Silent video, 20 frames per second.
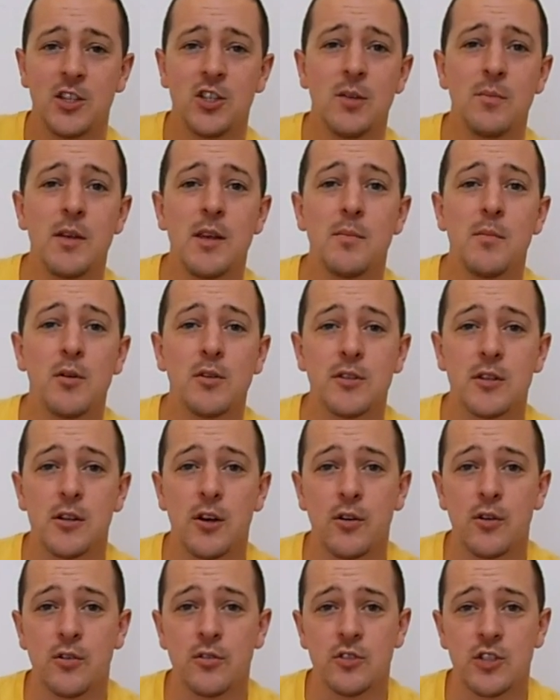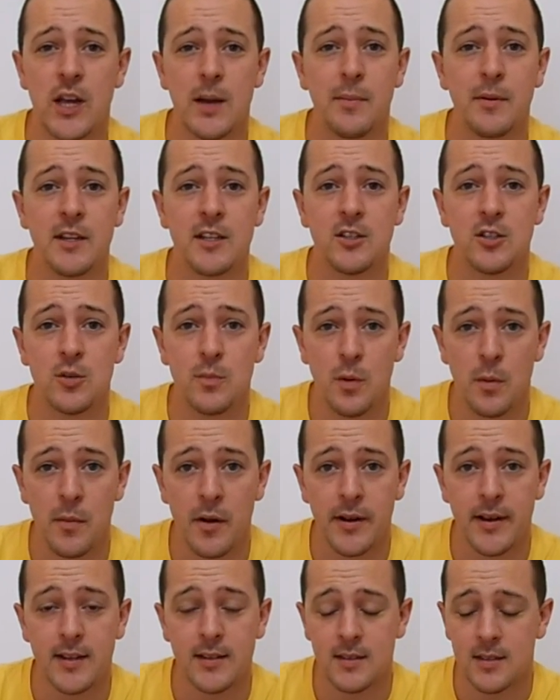It should be in most local Japanese
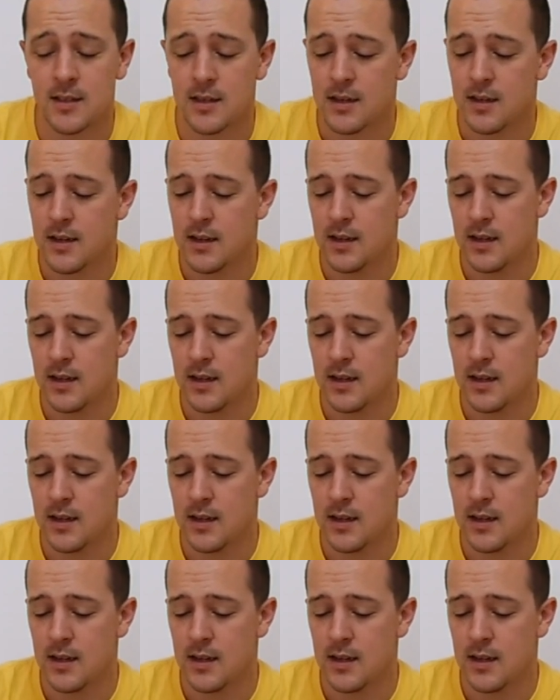supermarkets.